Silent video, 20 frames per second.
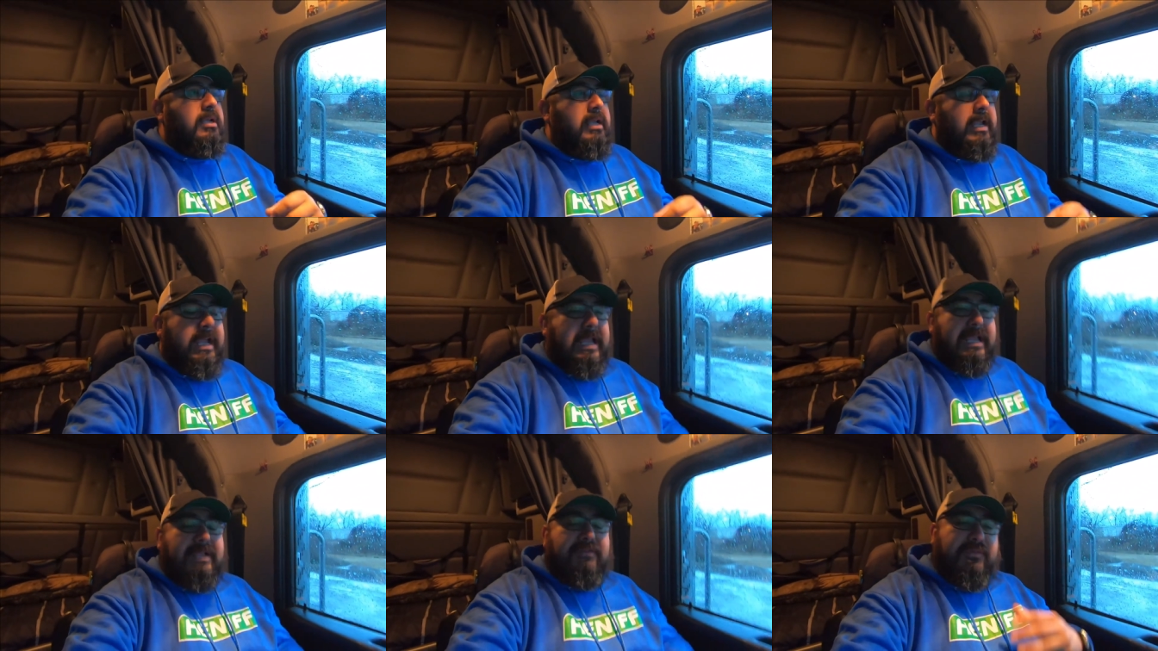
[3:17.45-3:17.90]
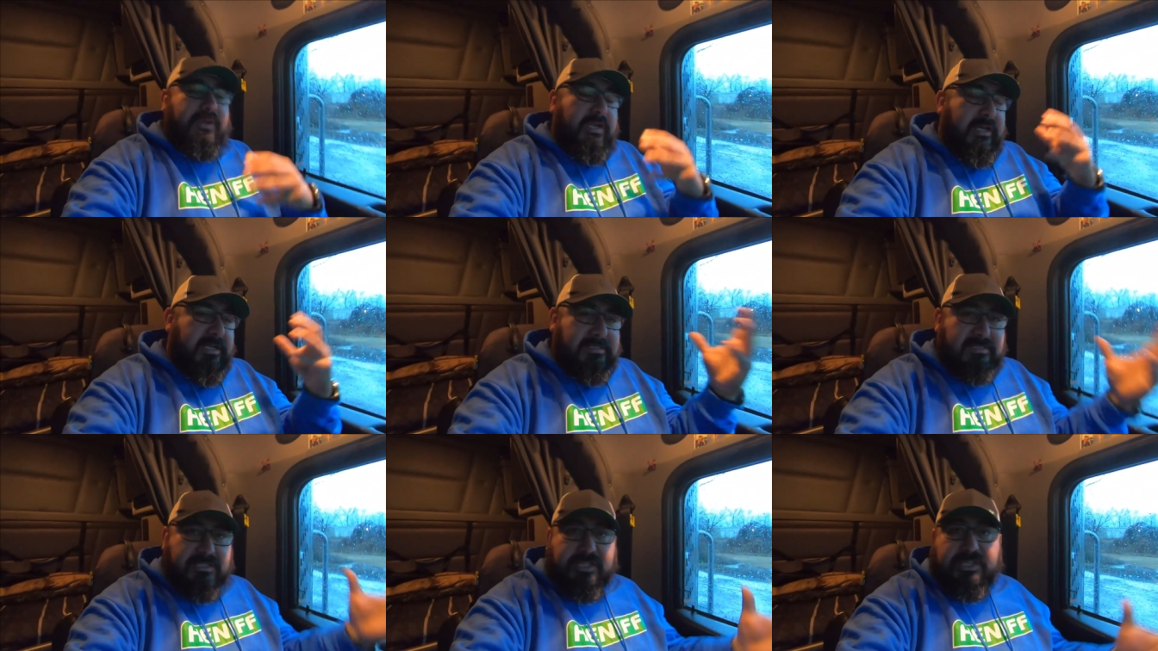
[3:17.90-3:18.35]
and
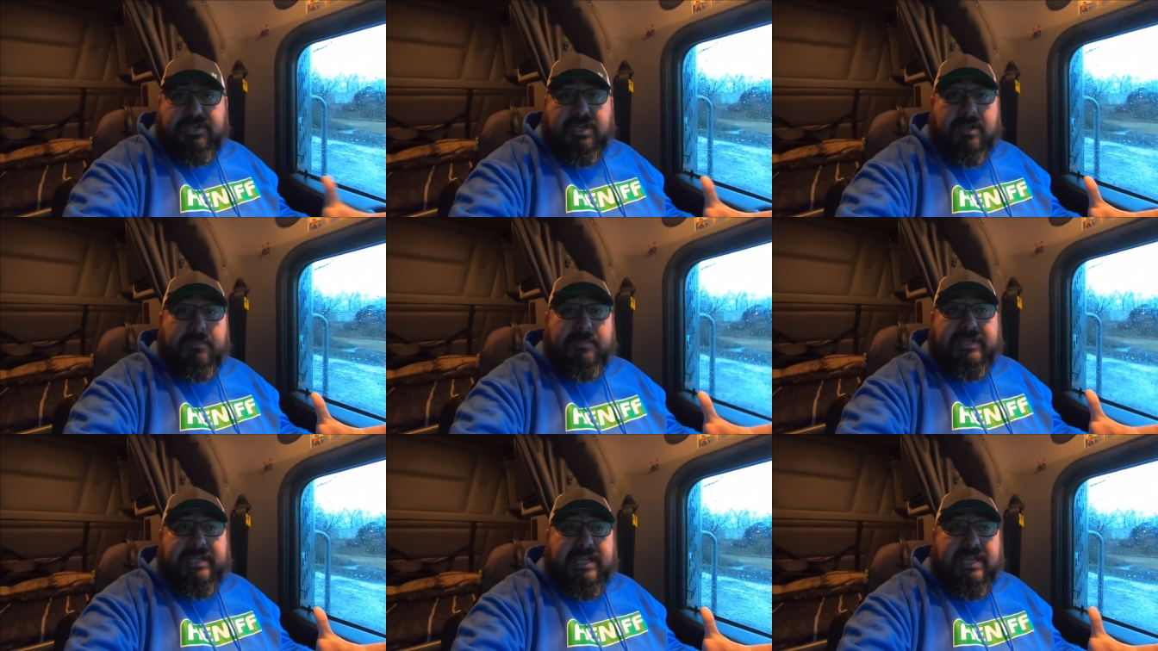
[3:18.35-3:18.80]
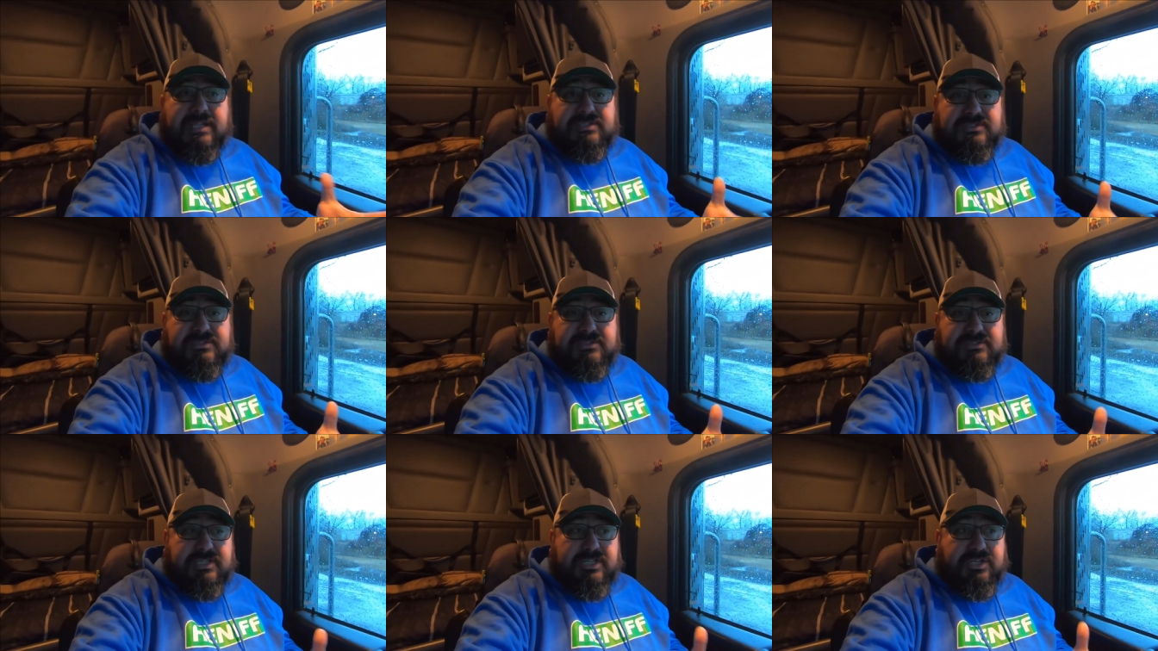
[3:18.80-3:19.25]
various other
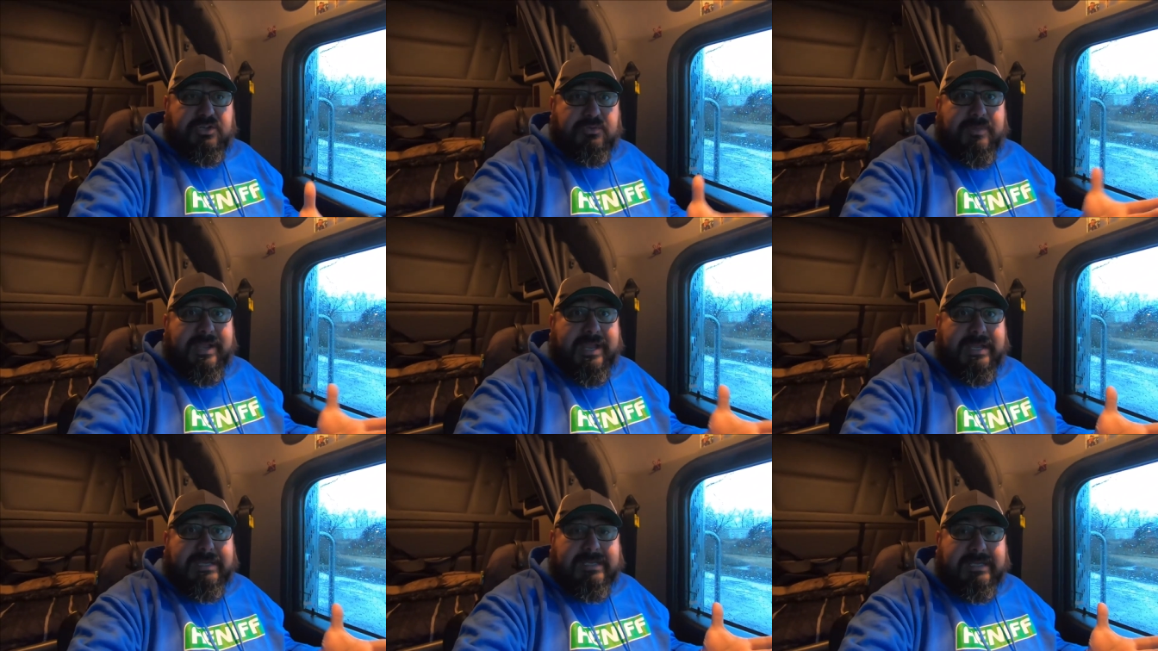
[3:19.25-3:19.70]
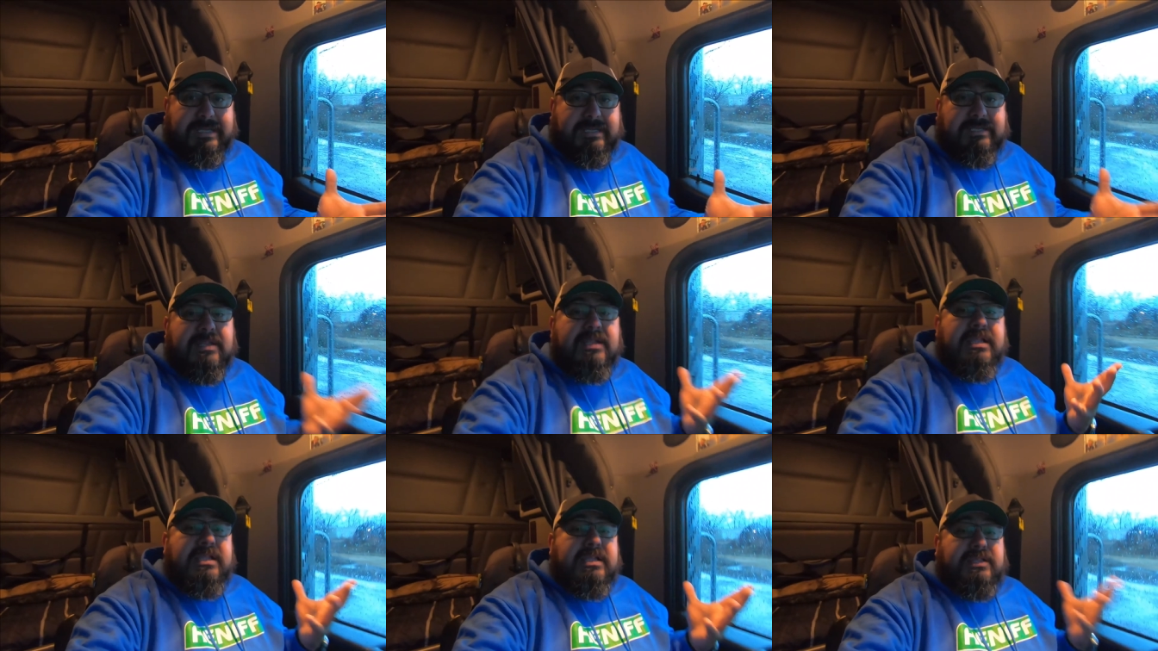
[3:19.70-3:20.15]
applications that you might need.
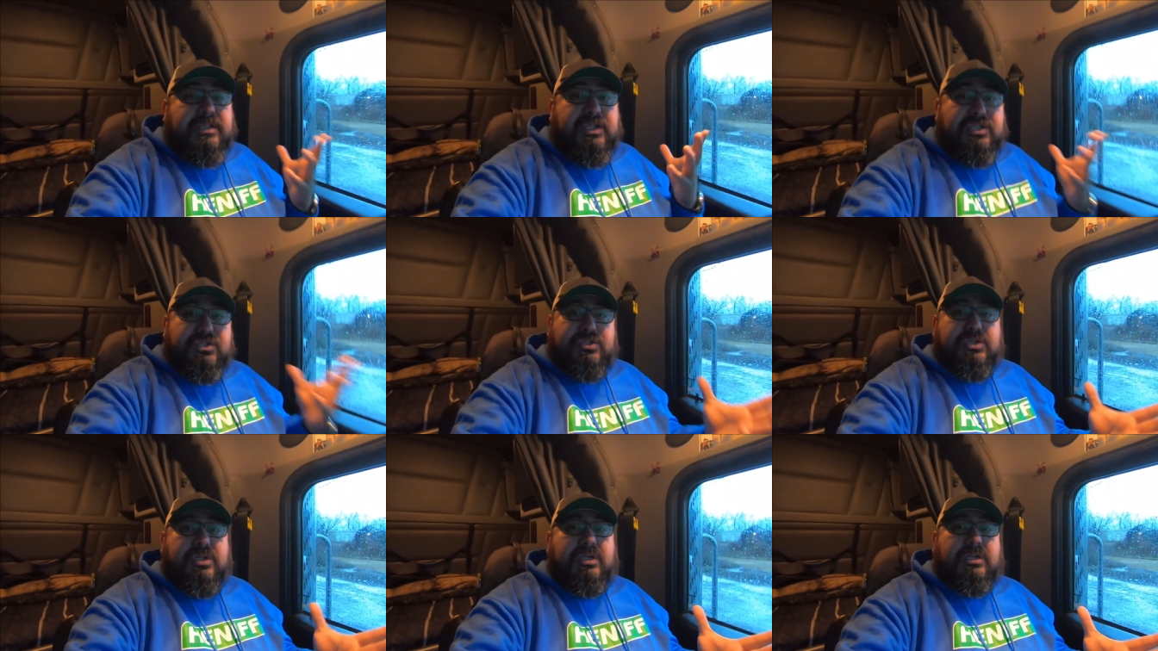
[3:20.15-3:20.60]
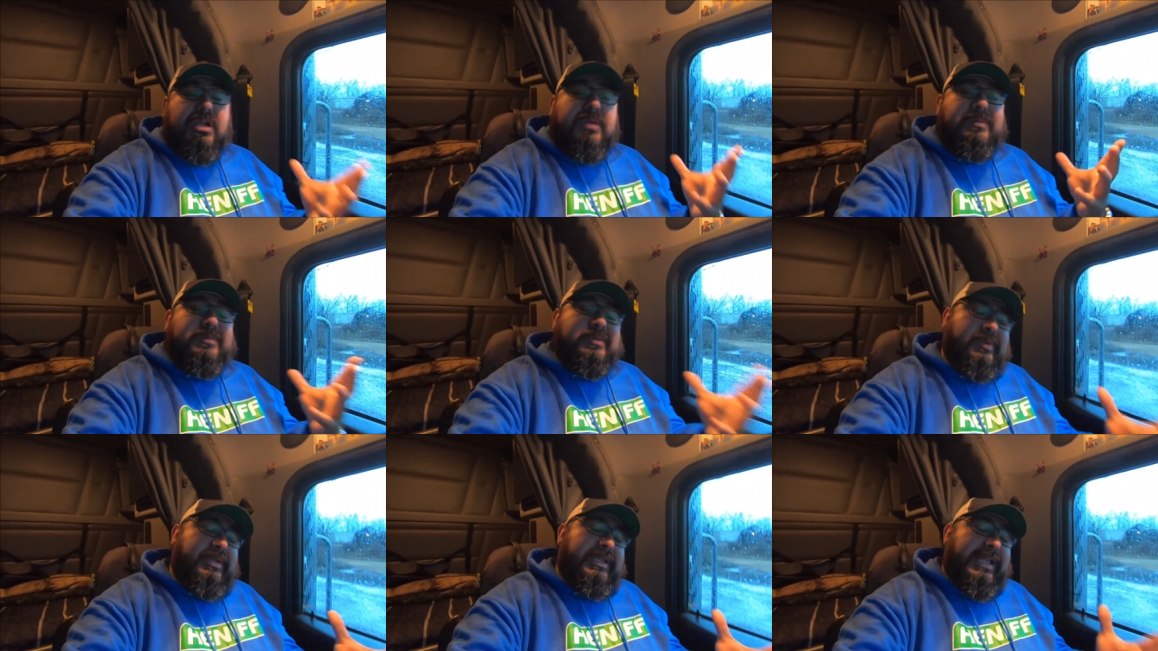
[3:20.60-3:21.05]
This truck
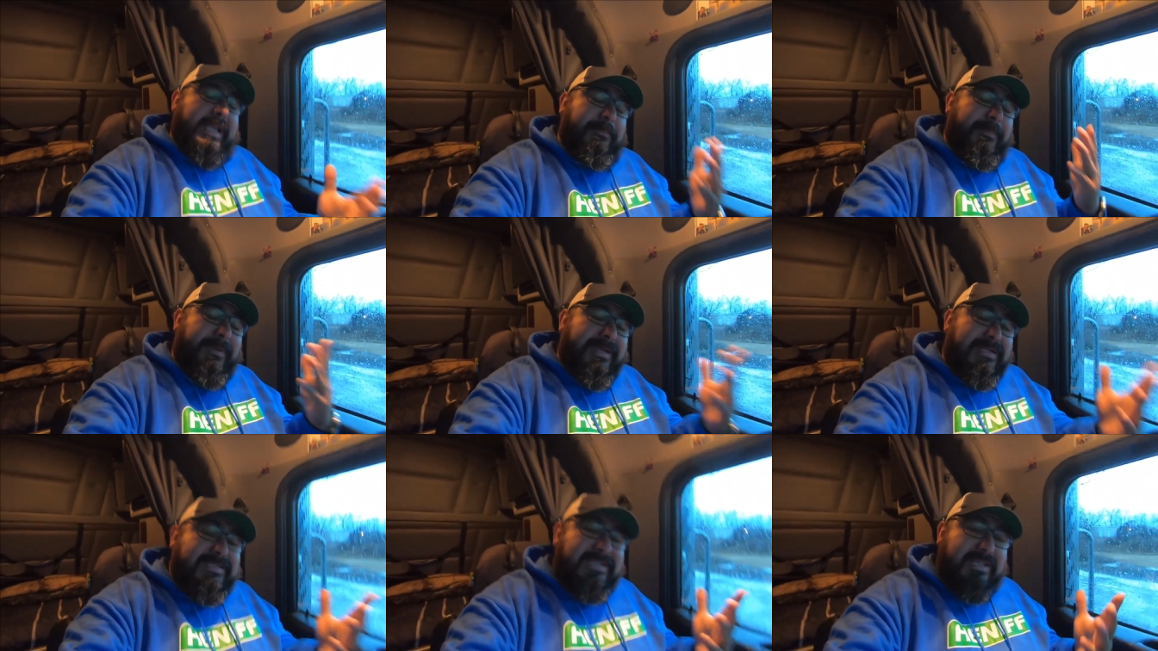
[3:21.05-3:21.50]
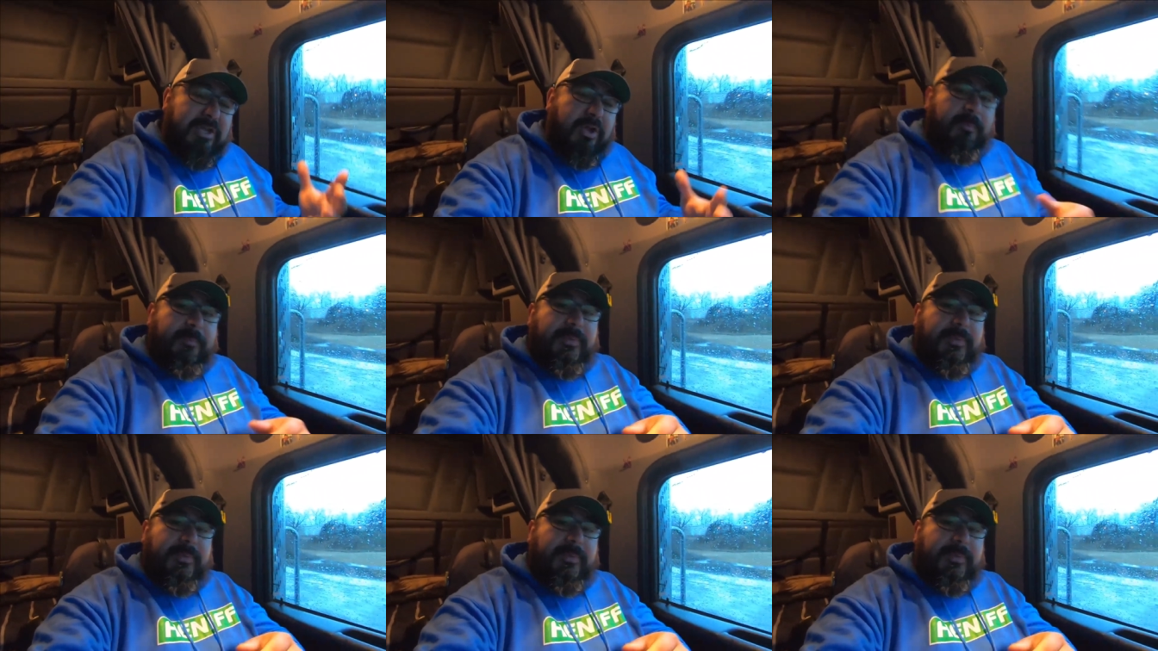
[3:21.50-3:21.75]
comes with a PTO